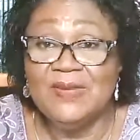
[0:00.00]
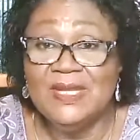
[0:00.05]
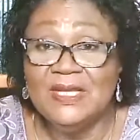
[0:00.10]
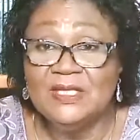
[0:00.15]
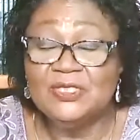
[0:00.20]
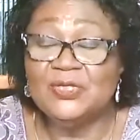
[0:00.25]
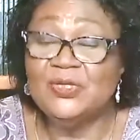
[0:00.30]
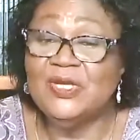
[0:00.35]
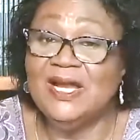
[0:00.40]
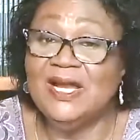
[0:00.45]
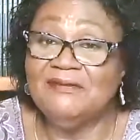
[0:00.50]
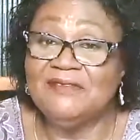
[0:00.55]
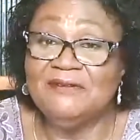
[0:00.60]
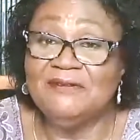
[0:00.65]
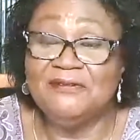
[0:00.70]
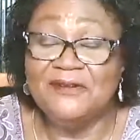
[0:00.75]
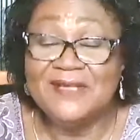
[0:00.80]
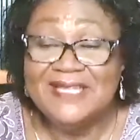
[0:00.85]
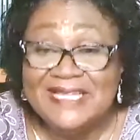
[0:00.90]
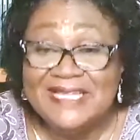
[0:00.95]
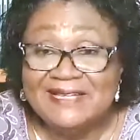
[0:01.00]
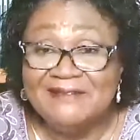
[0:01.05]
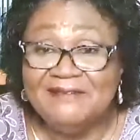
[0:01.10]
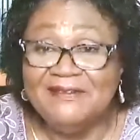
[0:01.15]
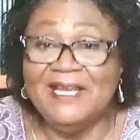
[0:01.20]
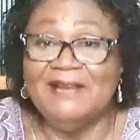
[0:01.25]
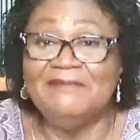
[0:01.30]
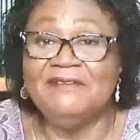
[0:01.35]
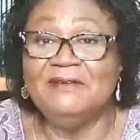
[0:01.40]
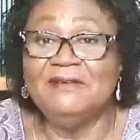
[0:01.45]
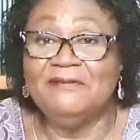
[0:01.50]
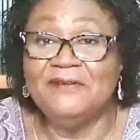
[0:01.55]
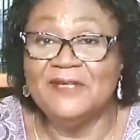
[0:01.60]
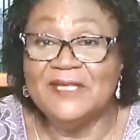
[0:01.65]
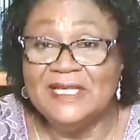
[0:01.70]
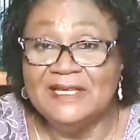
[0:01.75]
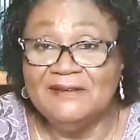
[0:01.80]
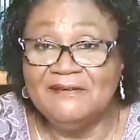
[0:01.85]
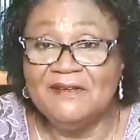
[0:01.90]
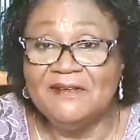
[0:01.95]
So you have to forgive, you have to
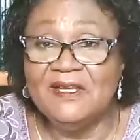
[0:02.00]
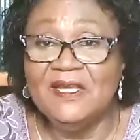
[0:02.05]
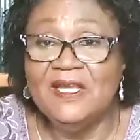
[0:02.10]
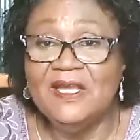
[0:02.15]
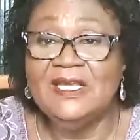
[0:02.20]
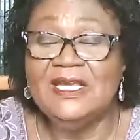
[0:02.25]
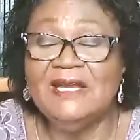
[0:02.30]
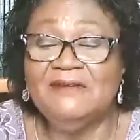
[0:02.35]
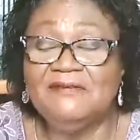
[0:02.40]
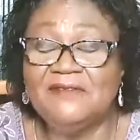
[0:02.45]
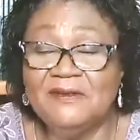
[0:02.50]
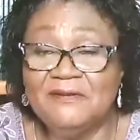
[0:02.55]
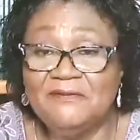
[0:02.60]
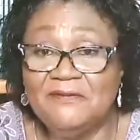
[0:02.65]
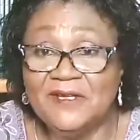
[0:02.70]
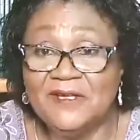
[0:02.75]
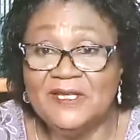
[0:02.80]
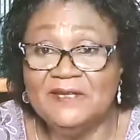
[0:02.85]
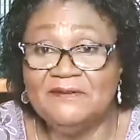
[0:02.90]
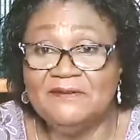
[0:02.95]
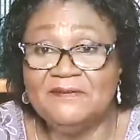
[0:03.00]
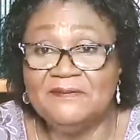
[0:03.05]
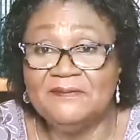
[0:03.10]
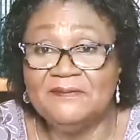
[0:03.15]
forgive, you have to forgive.